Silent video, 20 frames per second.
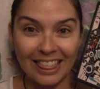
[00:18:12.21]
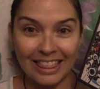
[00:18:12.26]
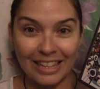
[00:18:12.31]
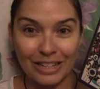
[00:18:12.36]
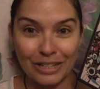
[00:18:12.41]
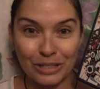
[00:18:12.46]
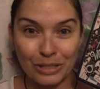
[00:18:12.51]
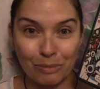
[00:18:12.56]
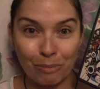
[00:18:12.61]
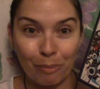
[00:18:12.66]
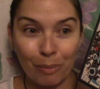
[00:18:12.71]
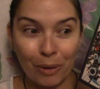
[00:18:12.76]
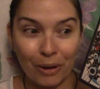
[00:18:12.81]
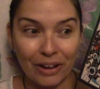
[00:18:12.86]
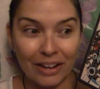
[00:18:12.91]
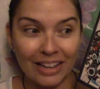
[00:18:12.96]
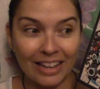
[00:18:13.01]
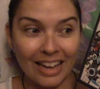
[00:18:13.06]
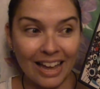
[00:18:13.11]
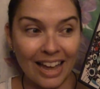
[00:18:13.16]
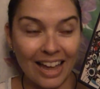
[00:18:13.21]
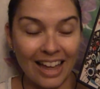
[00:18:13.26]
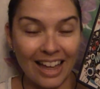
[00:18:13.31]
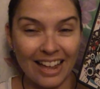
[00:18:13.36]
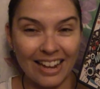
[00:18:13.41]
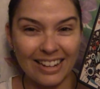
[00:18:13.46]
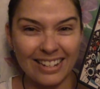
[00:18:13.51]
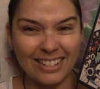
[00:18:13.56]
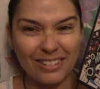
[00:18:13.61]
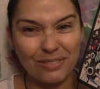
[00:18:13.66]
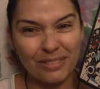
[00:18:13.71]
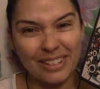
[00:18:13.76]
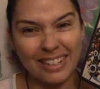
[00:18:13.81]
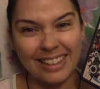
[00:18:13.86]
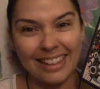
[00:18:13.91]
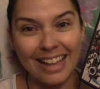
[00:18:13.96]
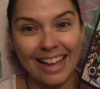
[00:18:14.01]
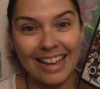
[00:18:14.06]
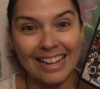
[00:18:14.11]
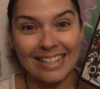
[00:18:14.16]
this book and
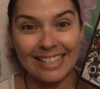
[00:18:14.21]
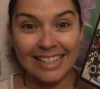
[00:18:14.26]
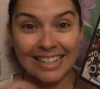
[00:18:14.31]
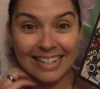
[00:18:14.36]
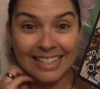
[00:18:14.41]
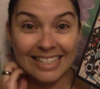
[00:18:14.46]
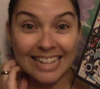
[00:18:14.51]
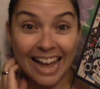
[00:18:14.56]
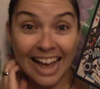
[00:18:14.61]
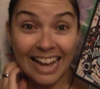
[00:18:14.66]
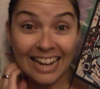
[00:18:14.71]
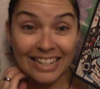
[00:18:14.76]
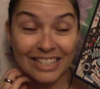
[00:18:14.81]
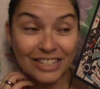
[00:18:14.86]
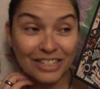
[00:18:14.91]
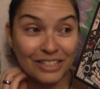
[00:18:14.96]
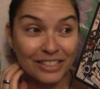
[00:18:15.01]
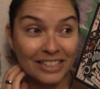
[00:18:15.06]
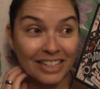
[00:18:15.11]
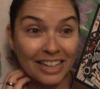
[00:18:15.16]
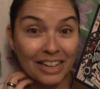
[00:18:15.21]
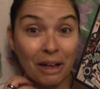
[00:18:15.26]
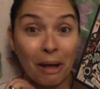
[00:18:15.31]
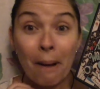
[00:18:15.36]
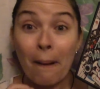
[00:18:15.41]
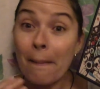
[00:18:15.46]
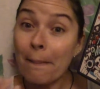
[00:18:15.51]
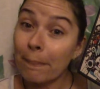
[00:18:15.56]
realize that it's actually